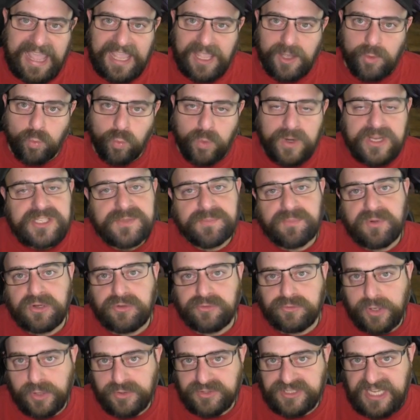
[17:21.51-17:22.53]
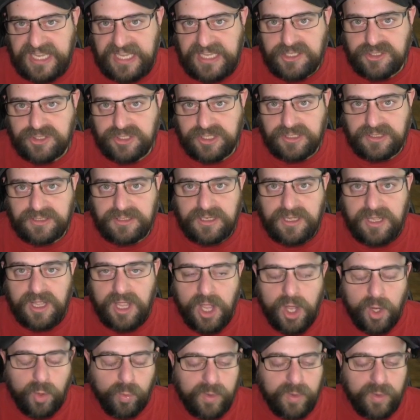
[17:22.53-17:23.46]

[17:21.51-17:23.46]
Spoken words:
a Whisper rotation,